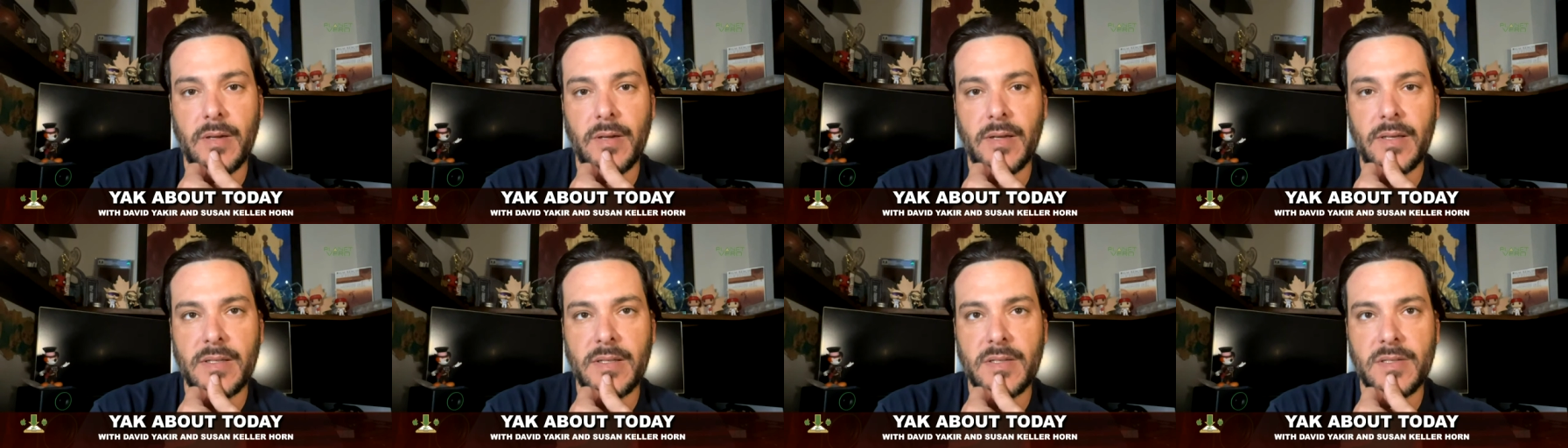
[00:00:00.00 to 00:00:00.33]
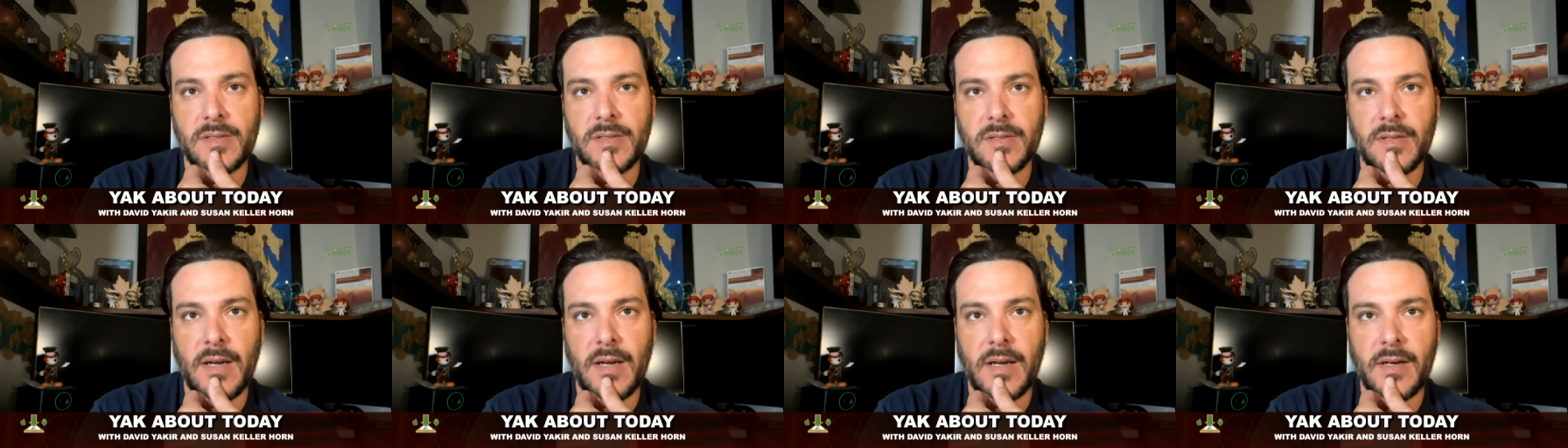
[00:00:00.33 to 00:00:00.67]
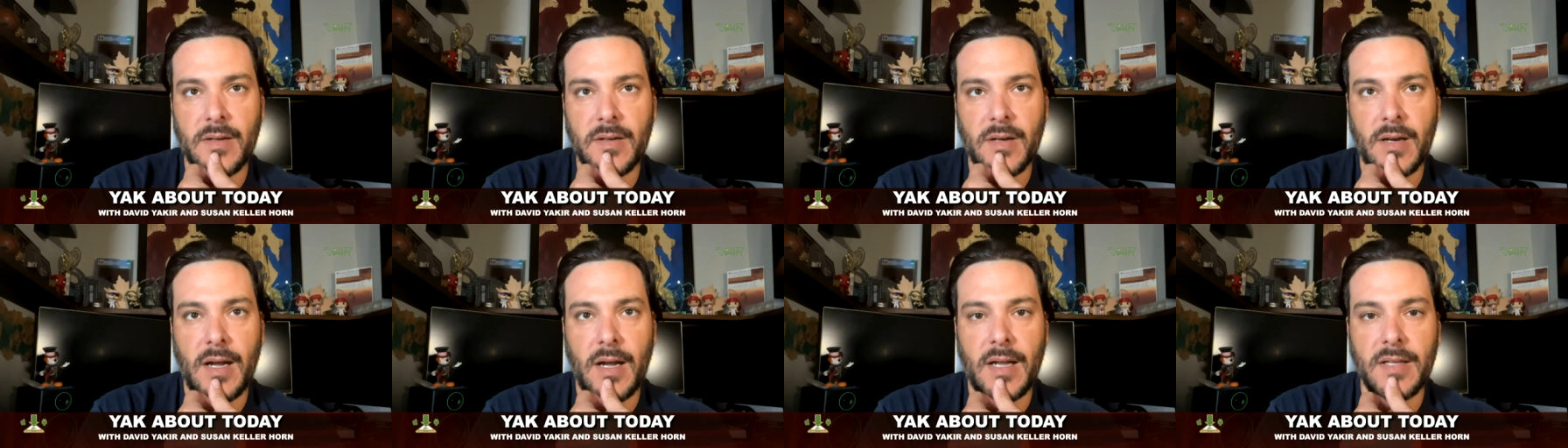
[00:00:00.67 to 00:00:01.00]
at least kind
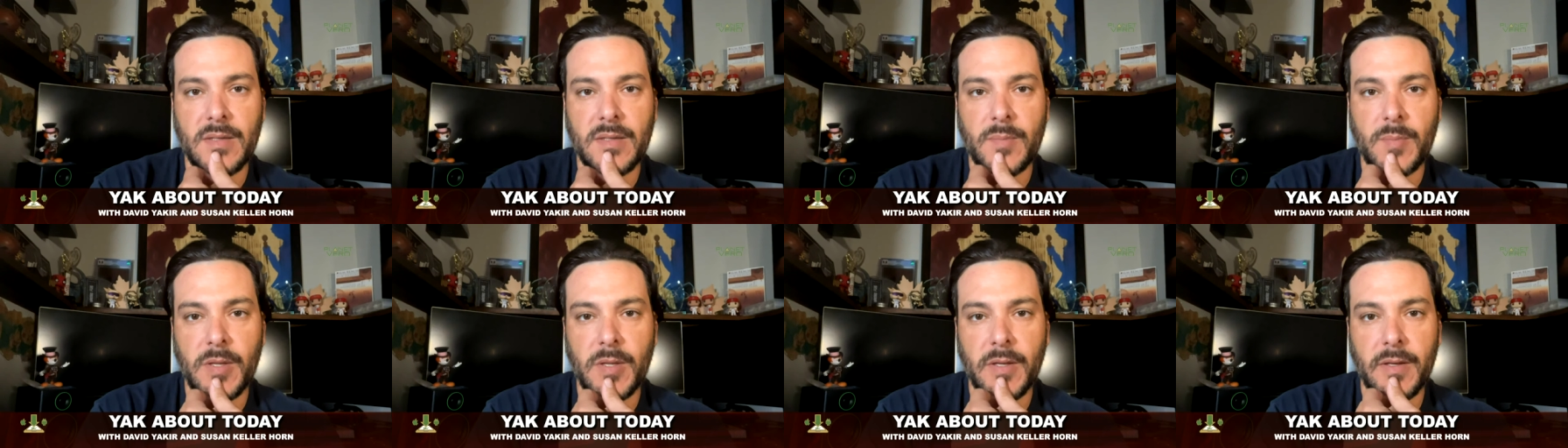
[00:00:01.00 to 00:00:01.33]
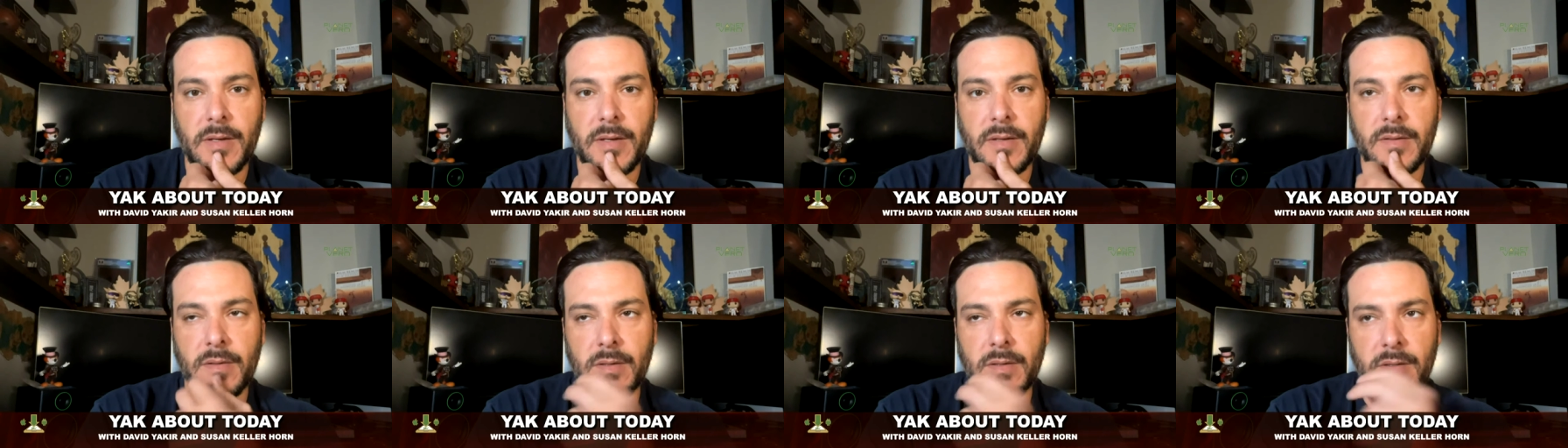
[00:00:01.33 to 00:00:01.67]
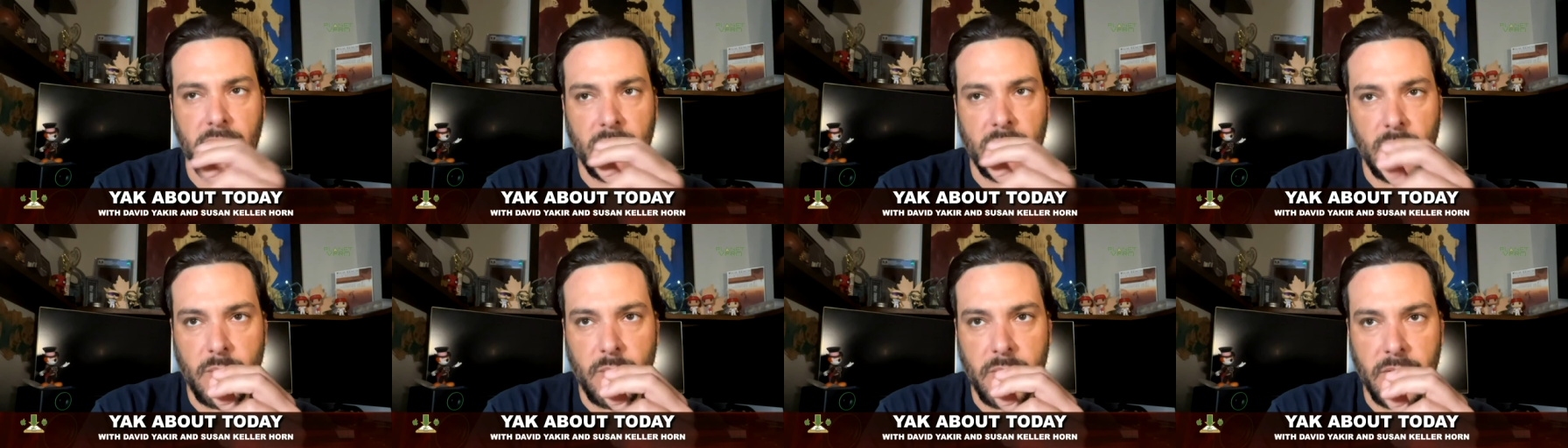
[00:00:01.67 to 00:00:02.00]
of contemplate a
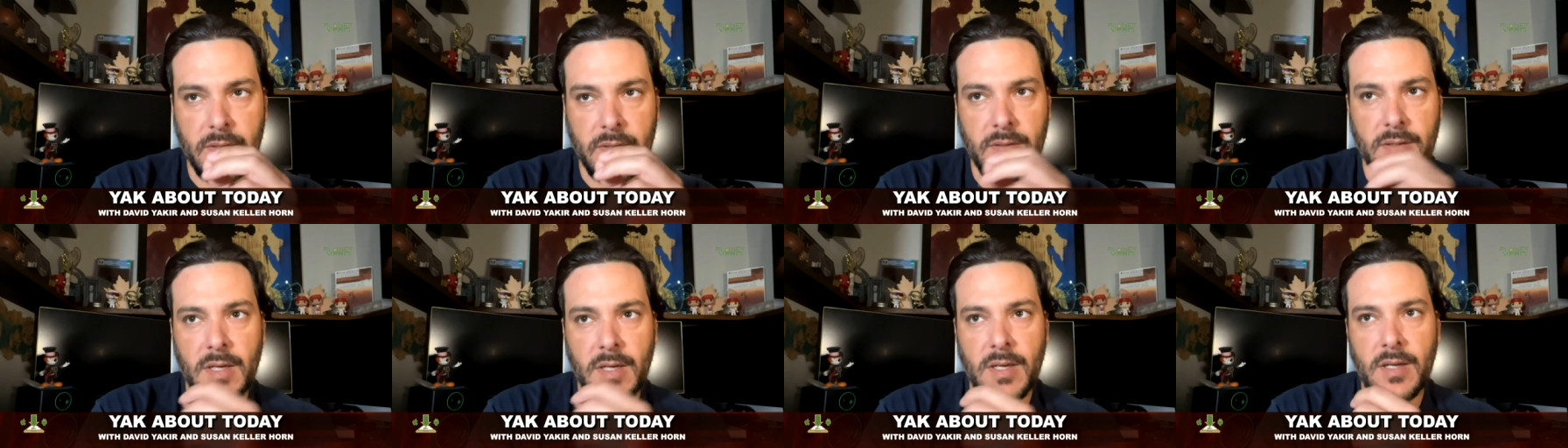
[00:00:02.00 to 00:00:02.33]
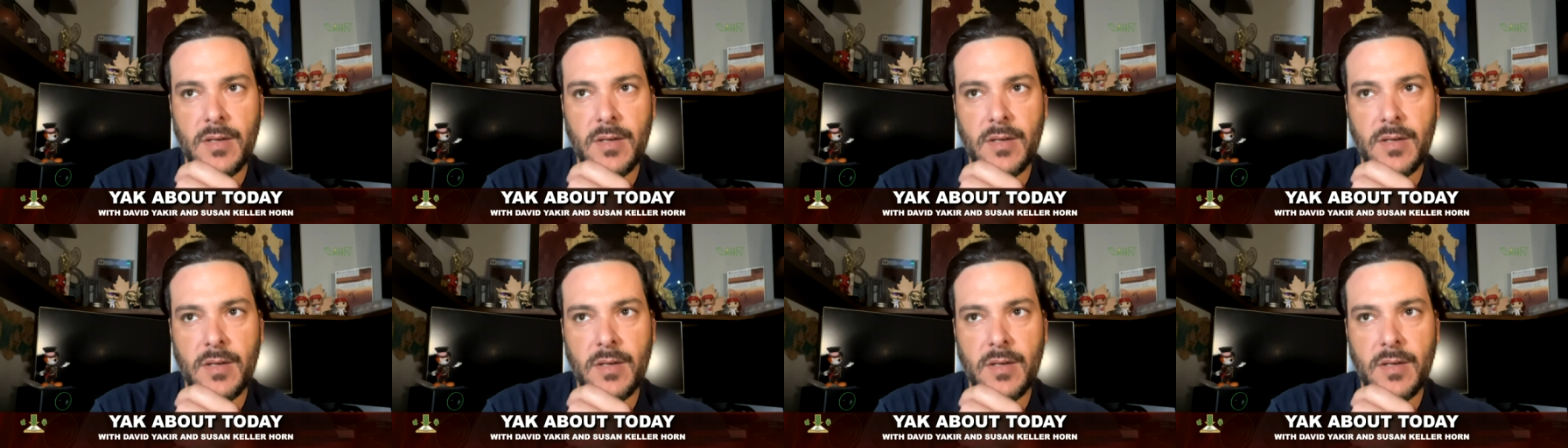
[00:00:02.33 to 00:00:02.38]
little bit